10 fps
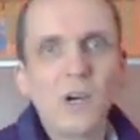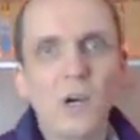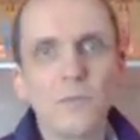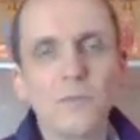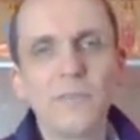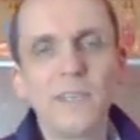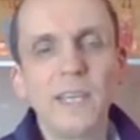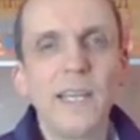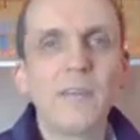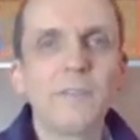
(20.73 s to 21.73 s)
of the
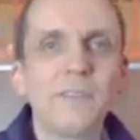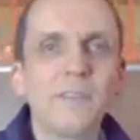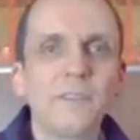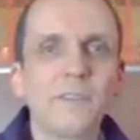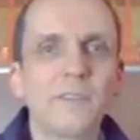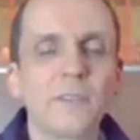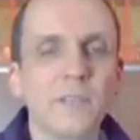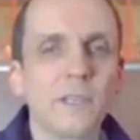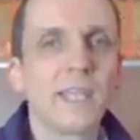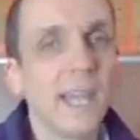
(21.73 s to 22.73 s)
11th
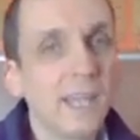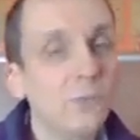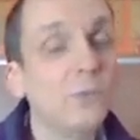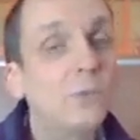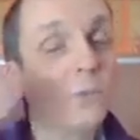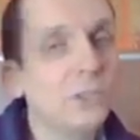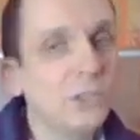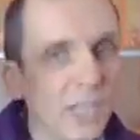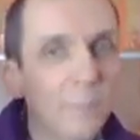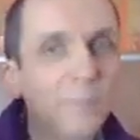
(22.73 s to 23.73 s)
canto,
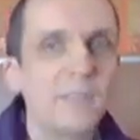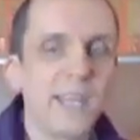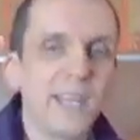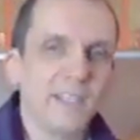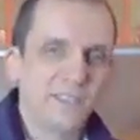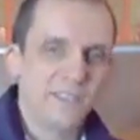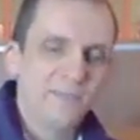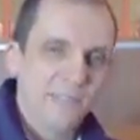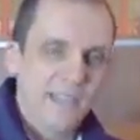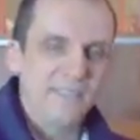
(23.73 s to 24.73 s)
chapter 8.
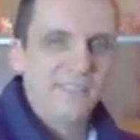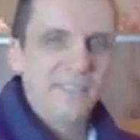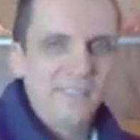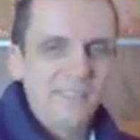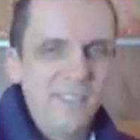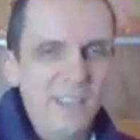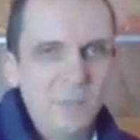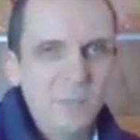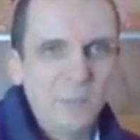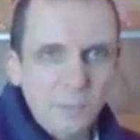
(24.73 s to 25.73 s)
Yes,
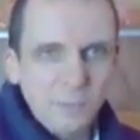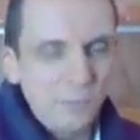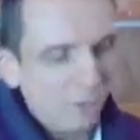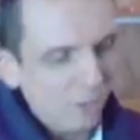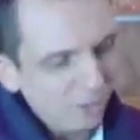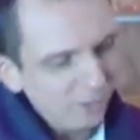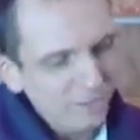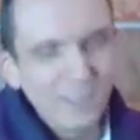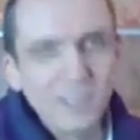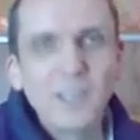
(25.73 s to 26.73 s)
but before,
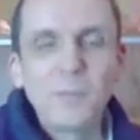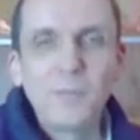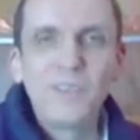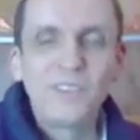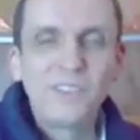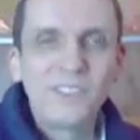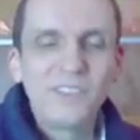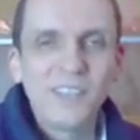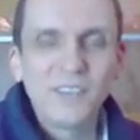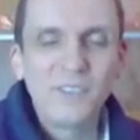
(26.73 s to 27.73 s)

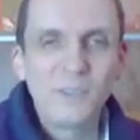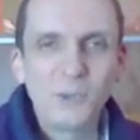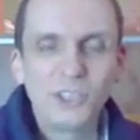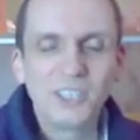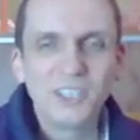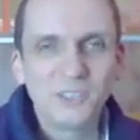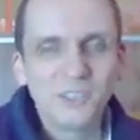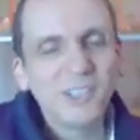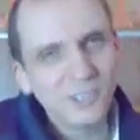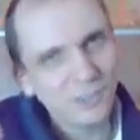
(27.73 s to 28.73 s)
business as usual,
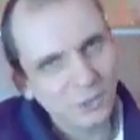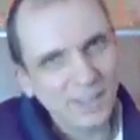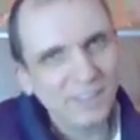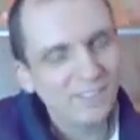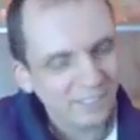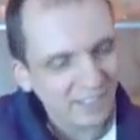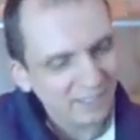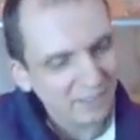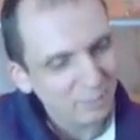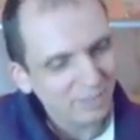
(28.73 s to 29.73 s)

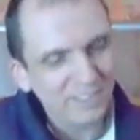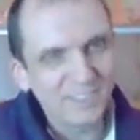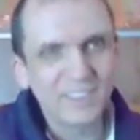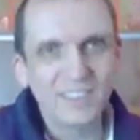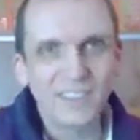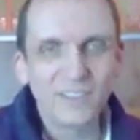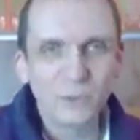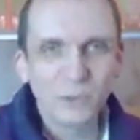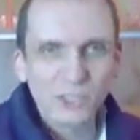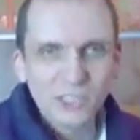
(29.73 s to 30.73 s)
transcendental business as
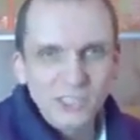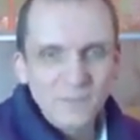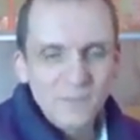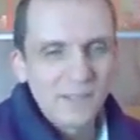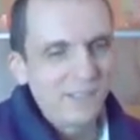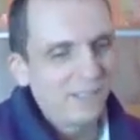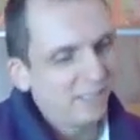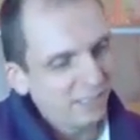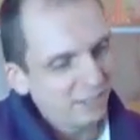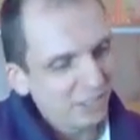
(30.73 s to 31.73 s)
usual,
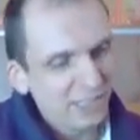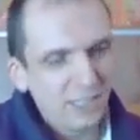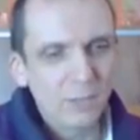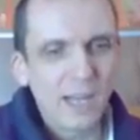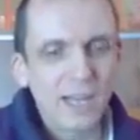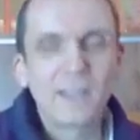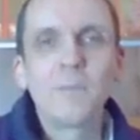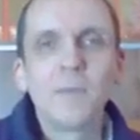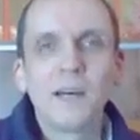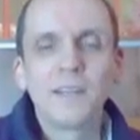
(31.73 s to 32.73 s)
Jaya
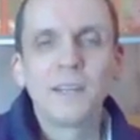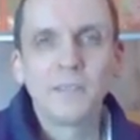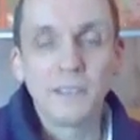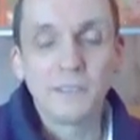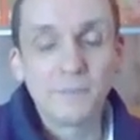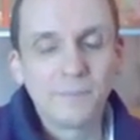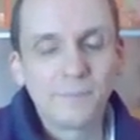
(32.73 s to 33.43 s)
Radha Madhava.